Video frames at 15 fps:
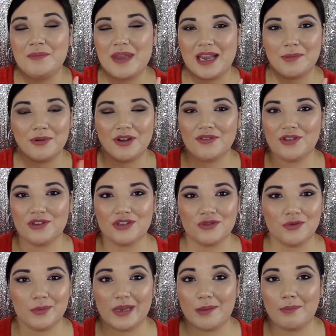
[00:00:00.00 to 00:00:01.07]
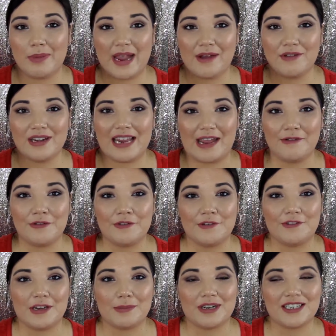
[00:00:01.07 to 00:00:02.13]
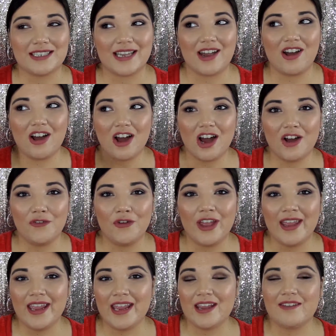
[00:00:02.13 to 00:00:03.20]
Makeup Revolution will be buy one get one 50% off.